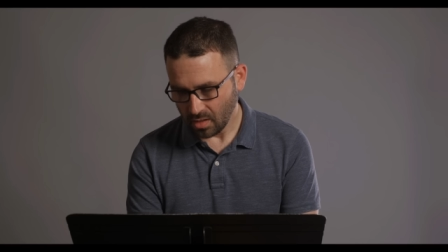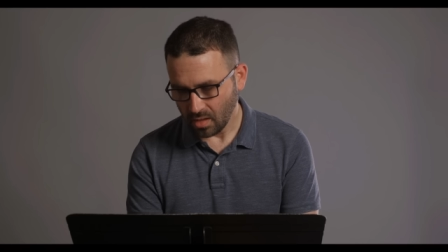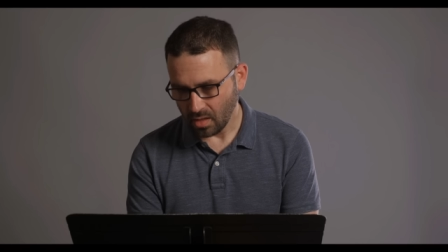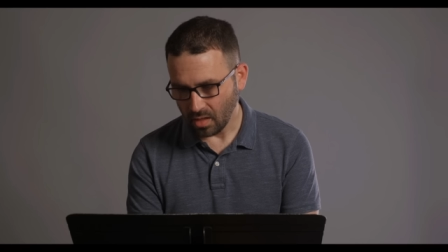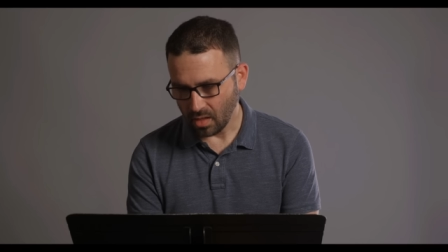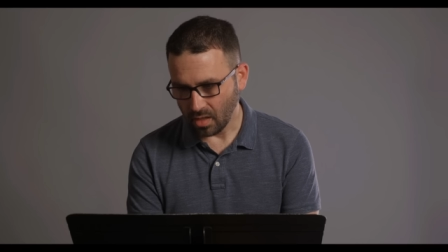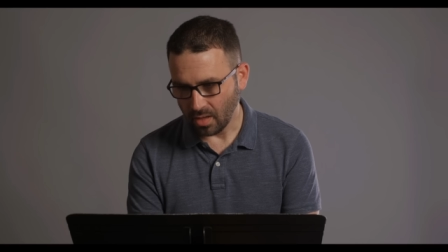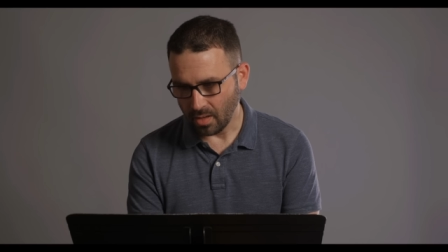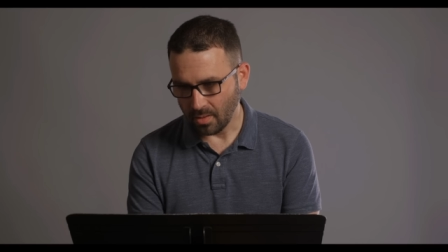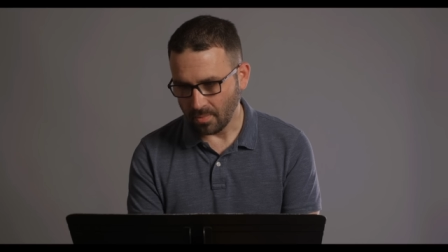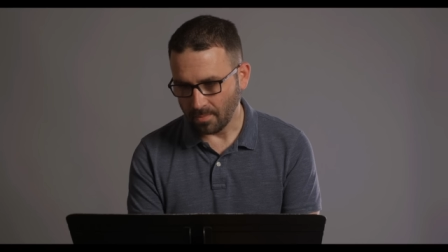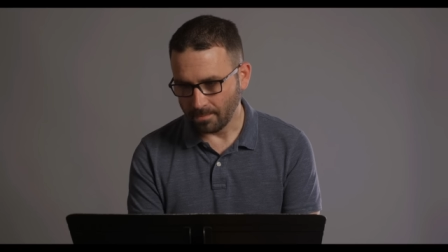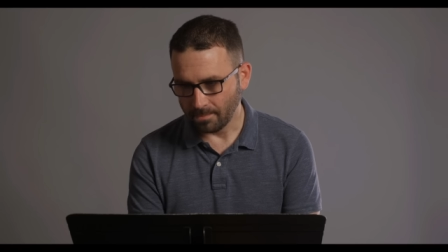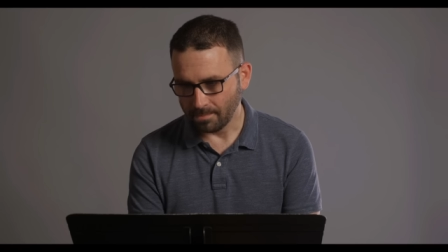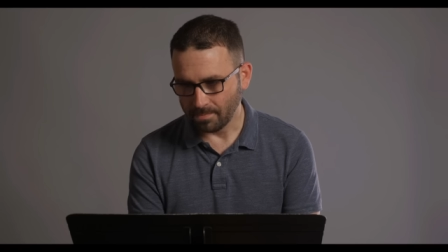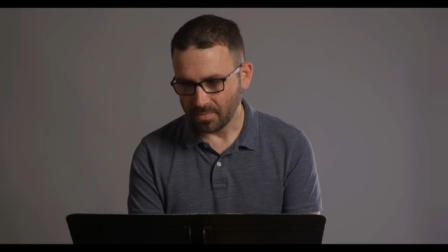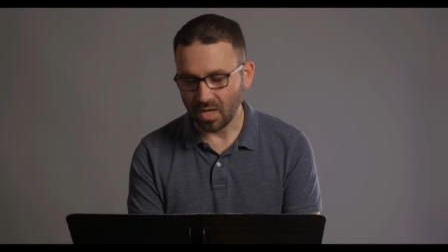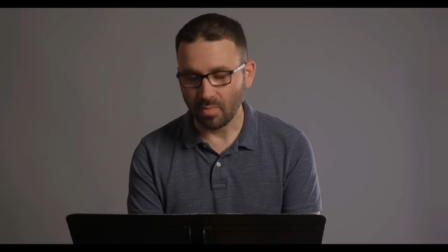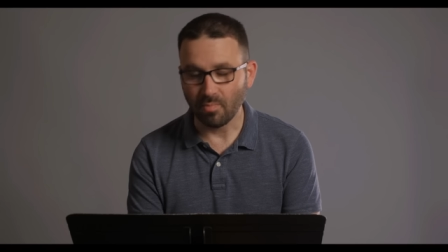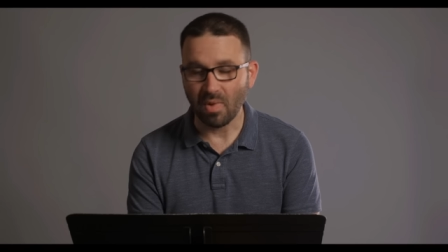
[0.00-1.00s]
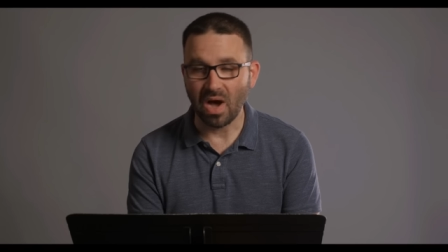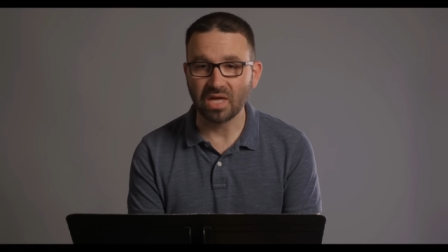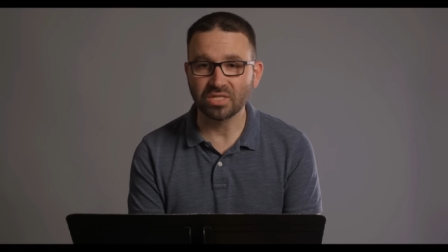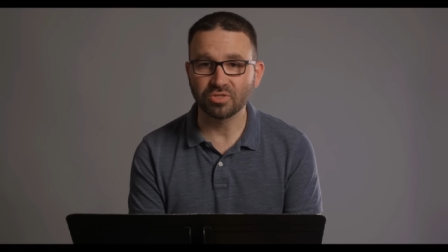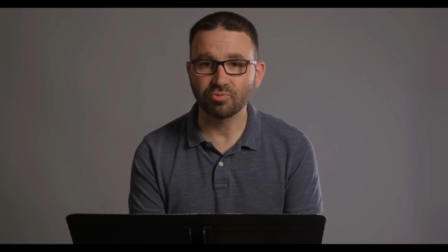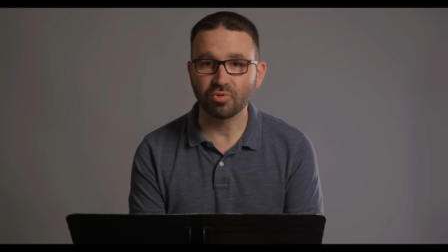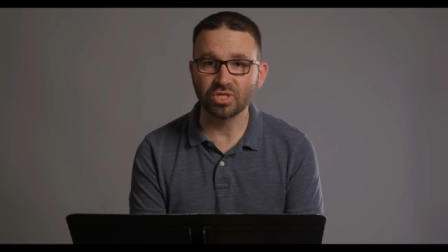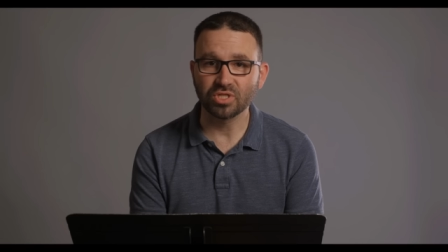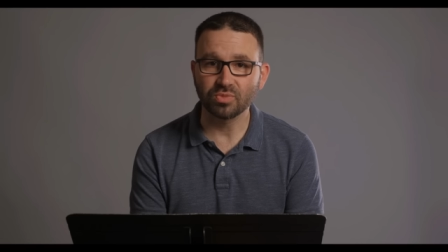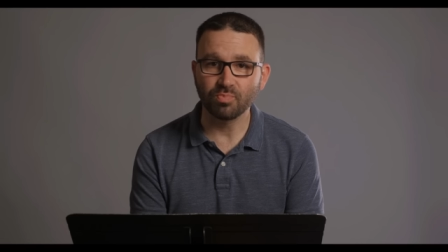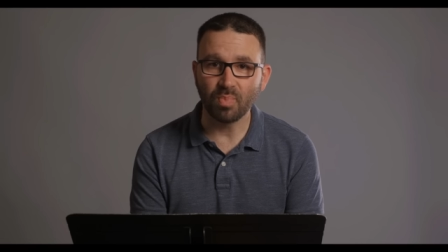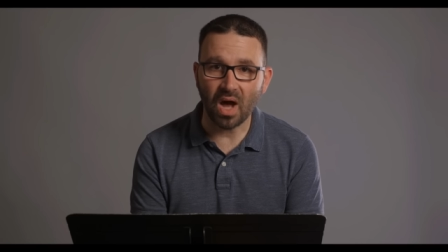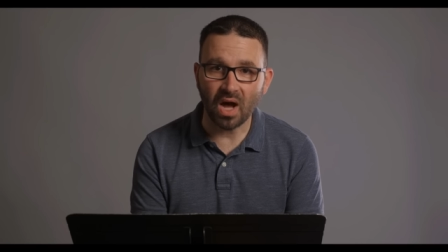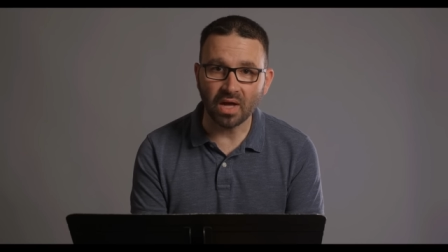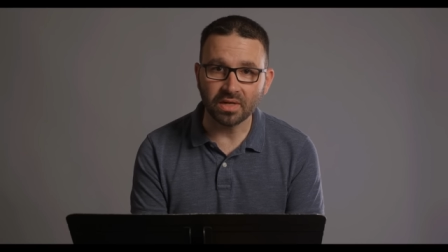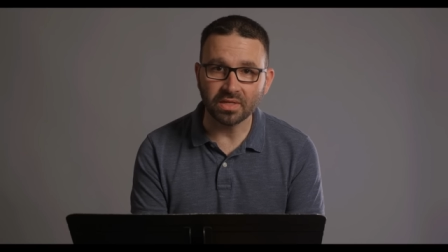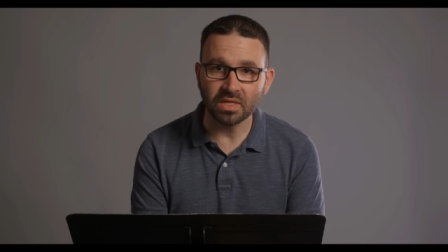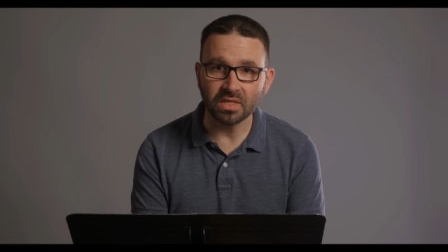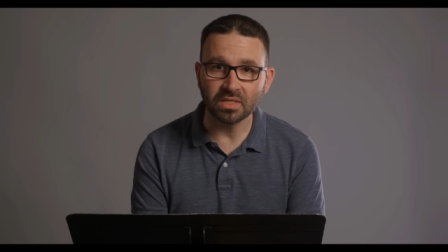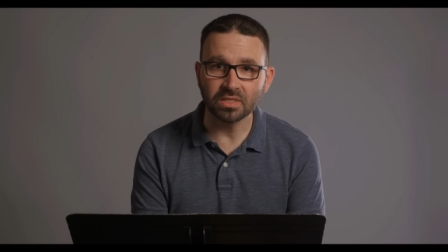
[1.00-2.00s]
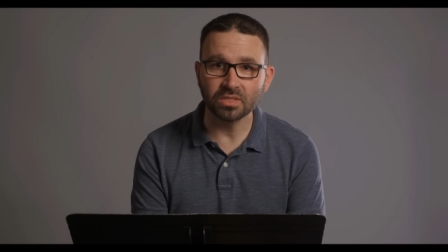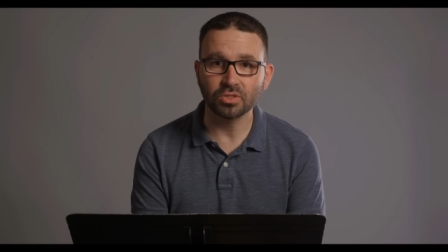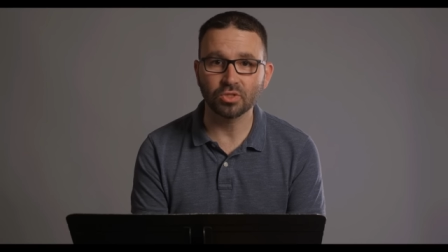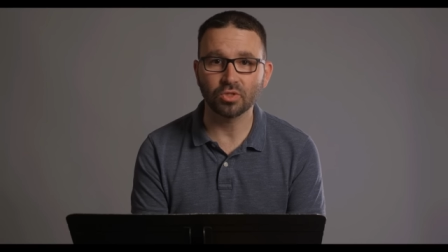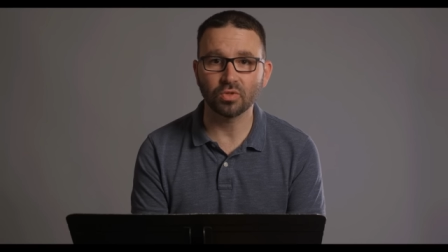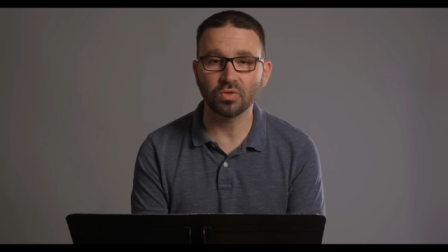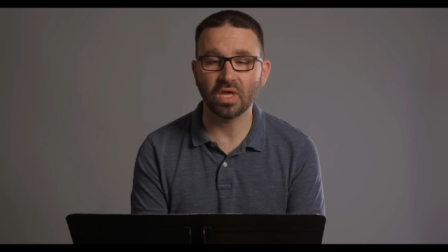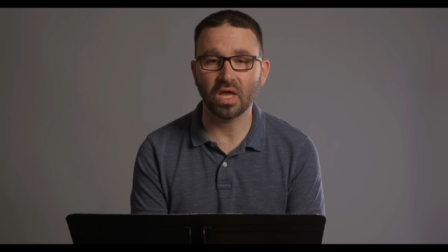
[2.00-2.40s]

Um, Hamas responded to